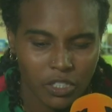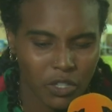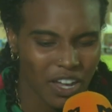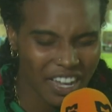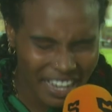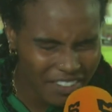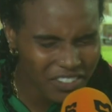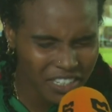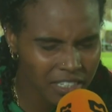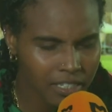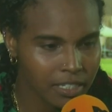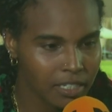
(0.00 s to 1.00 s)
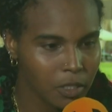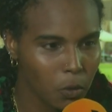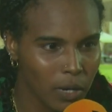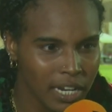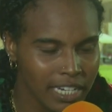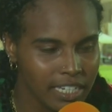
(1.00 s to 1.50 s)
the events
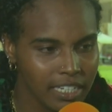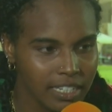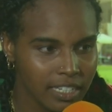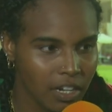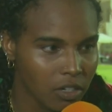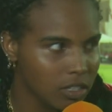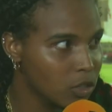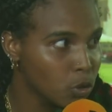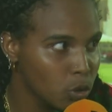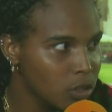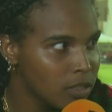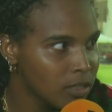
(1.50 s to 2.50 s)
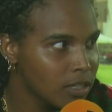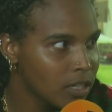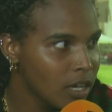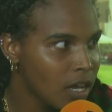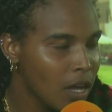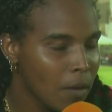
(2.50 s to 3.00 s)
really starts good,
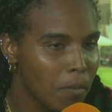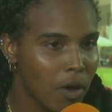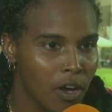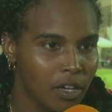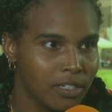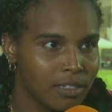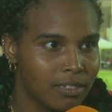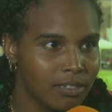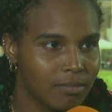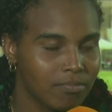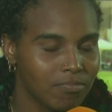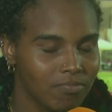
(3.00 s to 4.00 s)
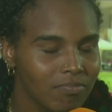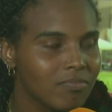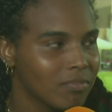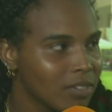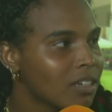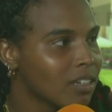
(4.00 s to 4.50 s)
but.
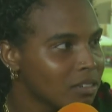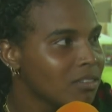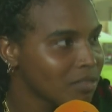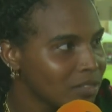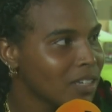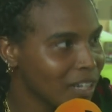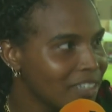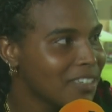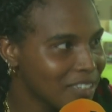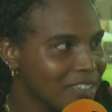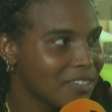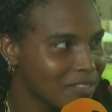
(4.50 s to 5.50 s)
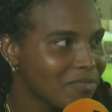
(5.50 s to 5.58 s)
That's